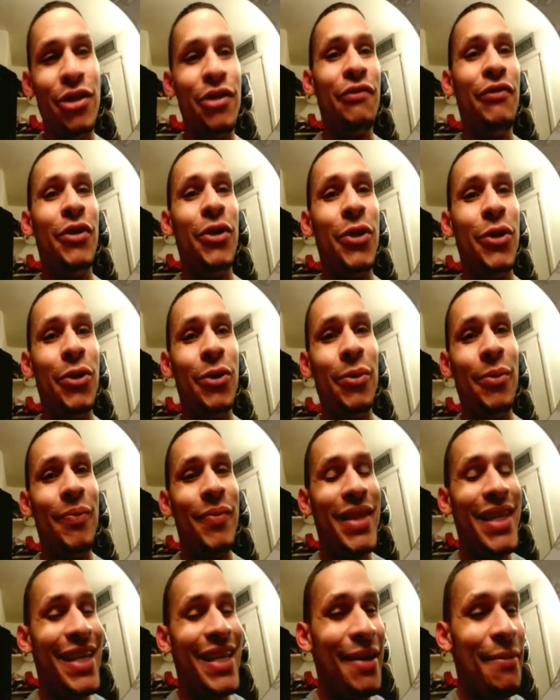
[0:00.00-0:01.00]
of
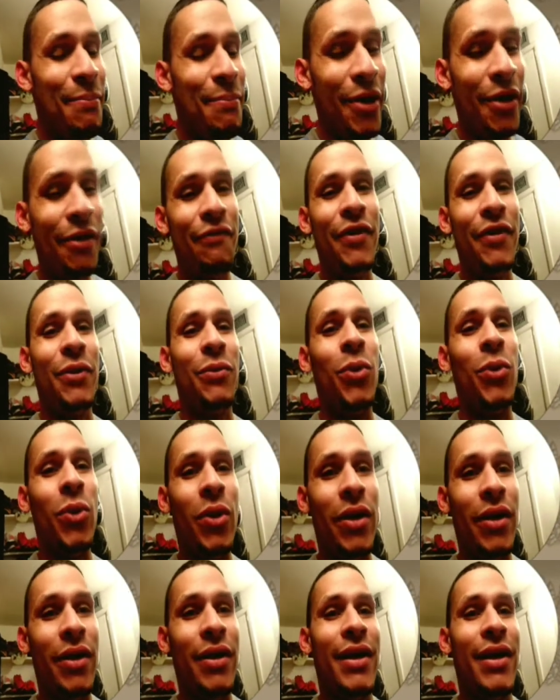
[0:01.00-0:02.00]
Doom, perfect
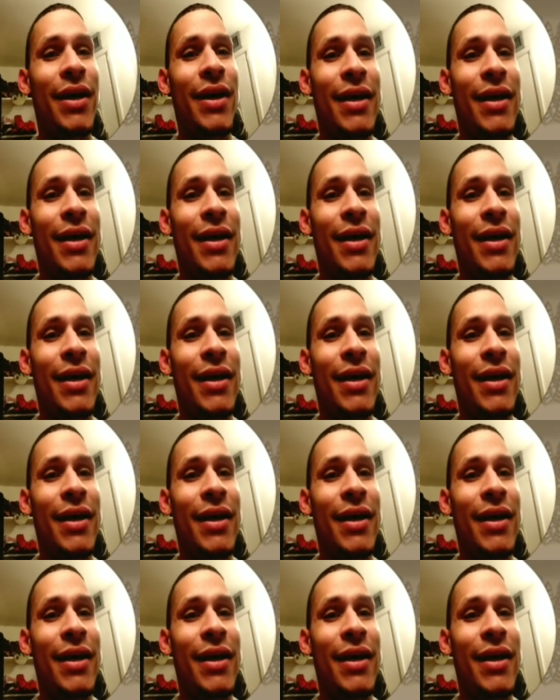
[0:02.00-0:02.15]
war,